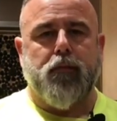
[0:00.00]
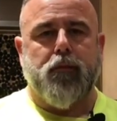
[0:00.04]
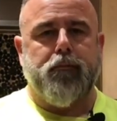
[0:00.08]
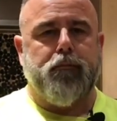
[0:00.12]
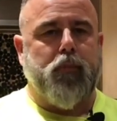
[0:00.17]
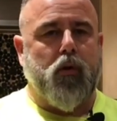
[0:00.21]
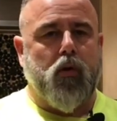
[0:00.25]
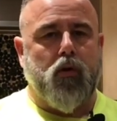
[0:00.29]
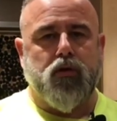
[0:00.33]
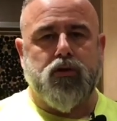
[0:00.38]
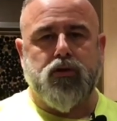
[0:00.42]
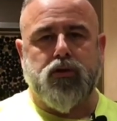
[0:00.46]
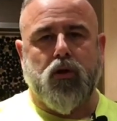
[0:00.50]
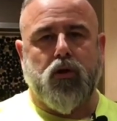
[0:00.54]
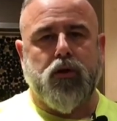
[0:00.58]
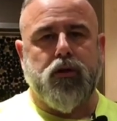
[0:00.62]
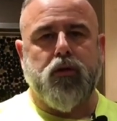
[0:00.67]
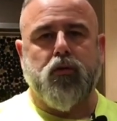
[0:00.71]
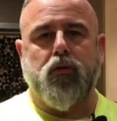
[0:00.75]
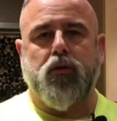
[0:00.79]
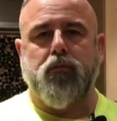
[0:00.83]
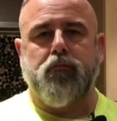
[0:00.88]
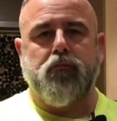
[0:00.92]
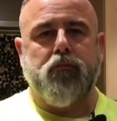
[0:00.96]
box like
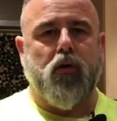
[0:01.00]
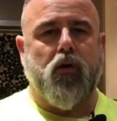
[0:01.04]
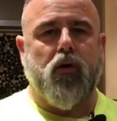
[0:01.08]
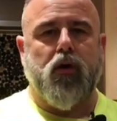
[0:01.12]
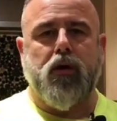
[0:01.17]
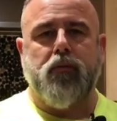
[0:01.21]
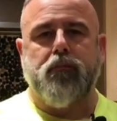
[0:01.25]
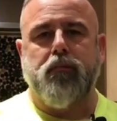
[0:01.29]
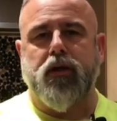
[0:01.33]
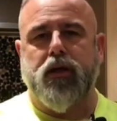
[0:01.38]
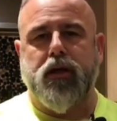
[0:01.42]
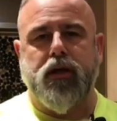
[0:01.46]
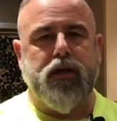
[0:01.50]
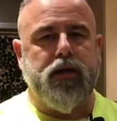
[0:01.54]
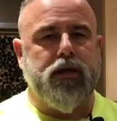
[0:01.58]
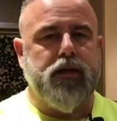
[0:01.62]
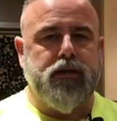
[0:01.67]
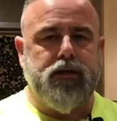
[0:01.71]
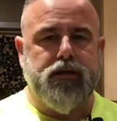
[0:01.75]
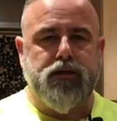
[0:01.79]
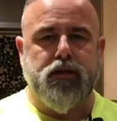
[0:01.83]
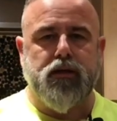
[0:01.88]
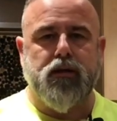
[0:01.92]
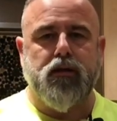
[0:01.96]
you can buy
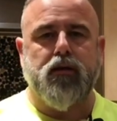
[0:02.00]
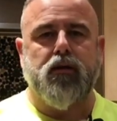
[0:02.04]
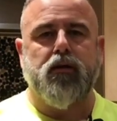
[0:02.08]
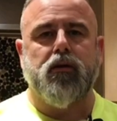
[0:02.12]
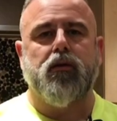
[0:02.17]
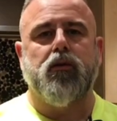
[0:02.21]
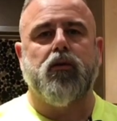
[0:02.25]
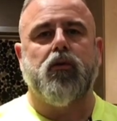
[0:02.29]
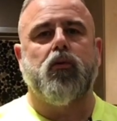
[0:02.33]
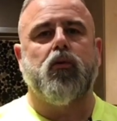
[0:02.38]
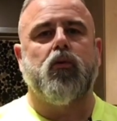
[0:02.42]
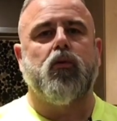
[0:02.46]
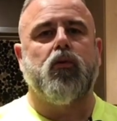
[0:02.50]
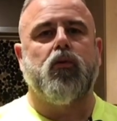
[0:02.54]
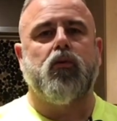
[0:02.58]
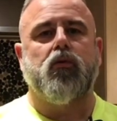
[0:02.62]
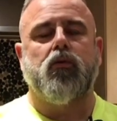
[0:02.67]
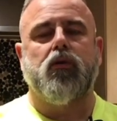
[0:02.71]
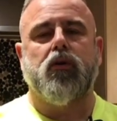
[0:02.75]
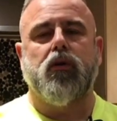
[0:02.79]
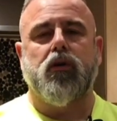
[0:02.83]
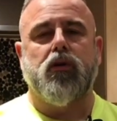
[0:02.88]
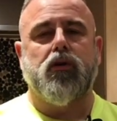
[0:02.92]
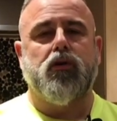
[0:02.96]
Makita
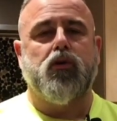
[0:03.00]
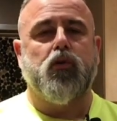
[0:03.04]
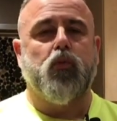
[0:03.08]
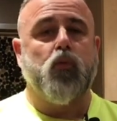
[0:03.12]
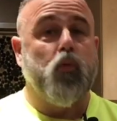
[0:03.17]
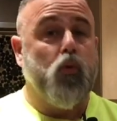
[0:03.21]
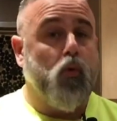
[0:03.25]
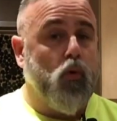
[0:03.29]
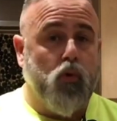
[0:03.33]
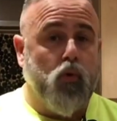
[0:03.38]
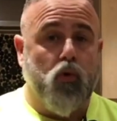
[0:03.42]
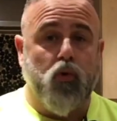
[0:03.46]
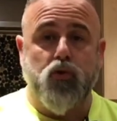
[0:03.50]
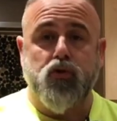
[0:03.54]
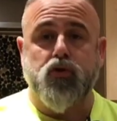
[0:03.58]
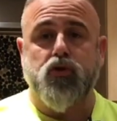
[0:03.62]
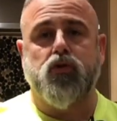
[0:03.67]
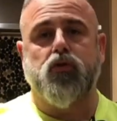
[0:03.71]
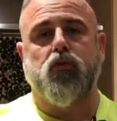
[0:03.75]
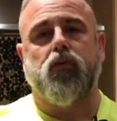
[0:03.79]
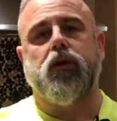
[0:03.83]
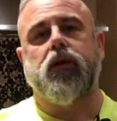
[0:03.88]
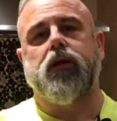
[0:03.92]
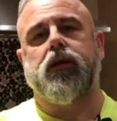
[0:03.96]
or
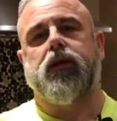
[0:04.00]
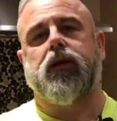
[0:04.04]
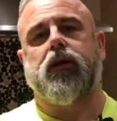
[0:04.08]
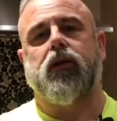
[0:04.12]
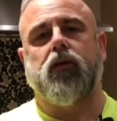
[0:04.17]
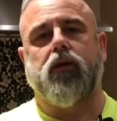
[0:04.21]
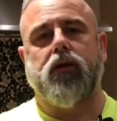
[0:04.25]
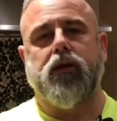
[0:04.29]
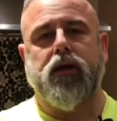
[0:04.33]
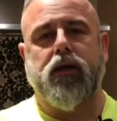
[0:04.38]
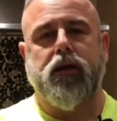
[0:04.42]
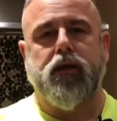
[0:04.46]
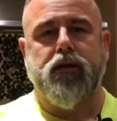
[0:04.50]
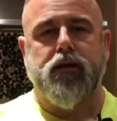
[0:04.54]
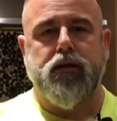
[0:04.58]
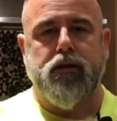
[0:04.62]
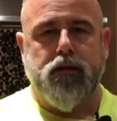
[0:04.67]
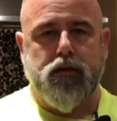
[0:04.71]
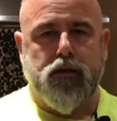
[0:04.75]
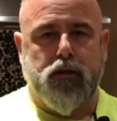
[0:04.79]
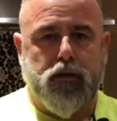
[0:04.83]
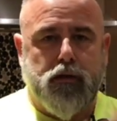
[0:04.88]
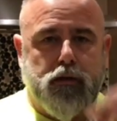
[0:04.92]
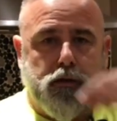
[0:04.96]
DeWart's or anything like that.
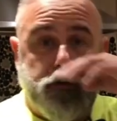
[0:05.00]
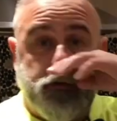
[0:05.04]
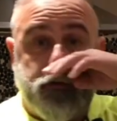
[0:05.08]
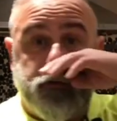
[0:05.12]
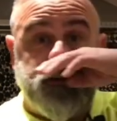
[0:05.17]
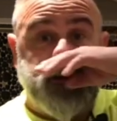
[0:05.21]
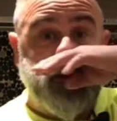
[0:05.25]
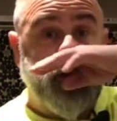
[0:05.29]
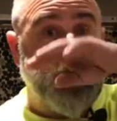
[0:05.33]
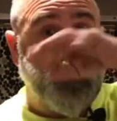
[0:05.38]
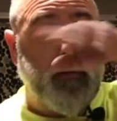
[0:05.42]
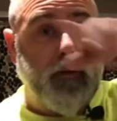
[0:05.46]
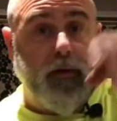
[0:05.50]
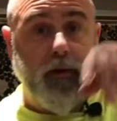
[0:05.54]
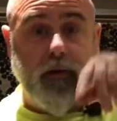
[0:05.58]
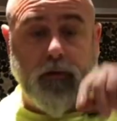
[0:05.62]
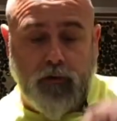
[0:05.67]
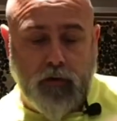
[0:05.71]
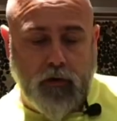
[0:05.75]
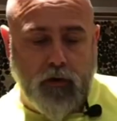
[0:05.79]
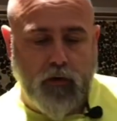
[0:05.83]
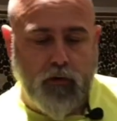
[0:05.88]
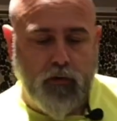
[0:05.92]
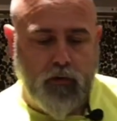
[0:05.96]
So anyway,
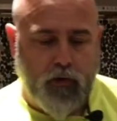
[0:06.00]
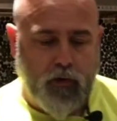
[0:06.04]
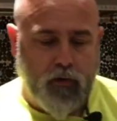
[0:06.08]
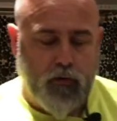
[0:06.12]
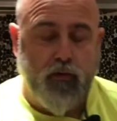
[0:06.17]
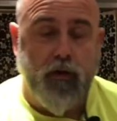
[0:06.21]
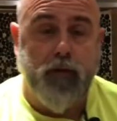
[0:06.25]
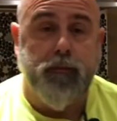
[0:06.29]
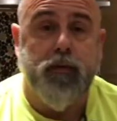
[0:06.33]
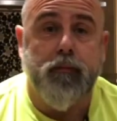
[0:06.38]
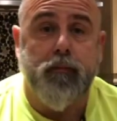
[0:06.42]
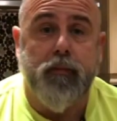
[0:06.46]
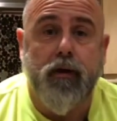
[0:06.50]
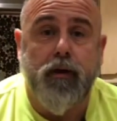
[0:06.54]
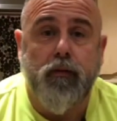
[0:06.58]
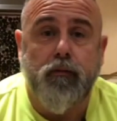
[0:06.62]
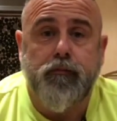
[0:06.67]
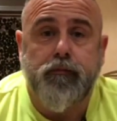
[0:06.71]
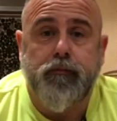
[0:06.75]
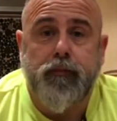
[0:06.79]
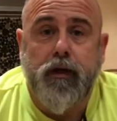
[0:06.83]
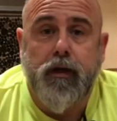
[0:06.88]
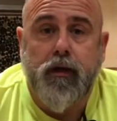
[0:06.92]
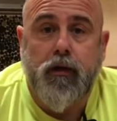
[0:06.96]
I'll grab them
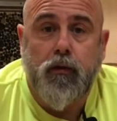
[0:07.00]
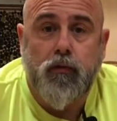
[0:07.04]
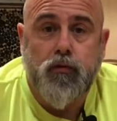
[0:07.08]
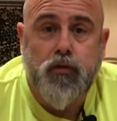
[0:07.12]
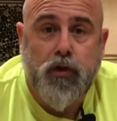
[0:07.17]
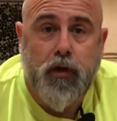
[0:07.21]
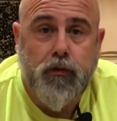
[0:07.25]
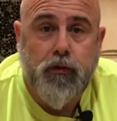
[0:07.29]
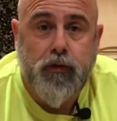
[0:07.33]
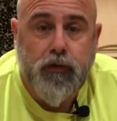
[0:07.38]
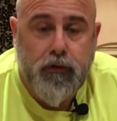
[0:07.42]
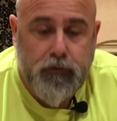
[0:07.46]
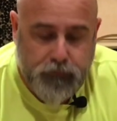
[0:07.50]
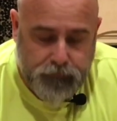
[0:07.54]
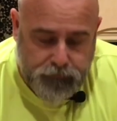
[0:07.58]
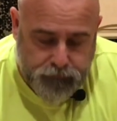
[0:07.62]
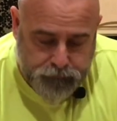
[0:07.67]
out and I'll show you.